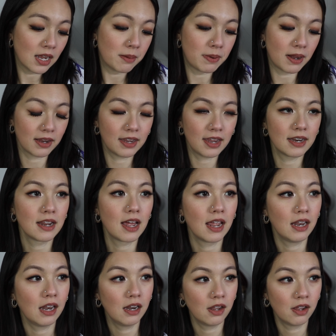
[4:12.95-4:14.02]
But again, I
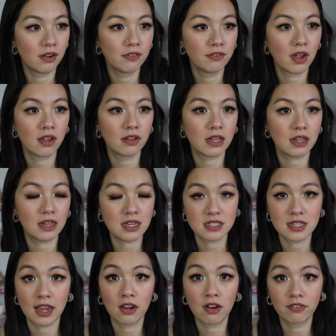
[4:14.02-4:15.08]
love the
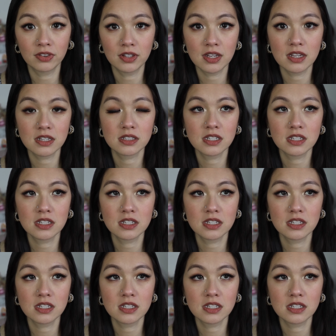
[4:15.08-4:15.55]
design of this.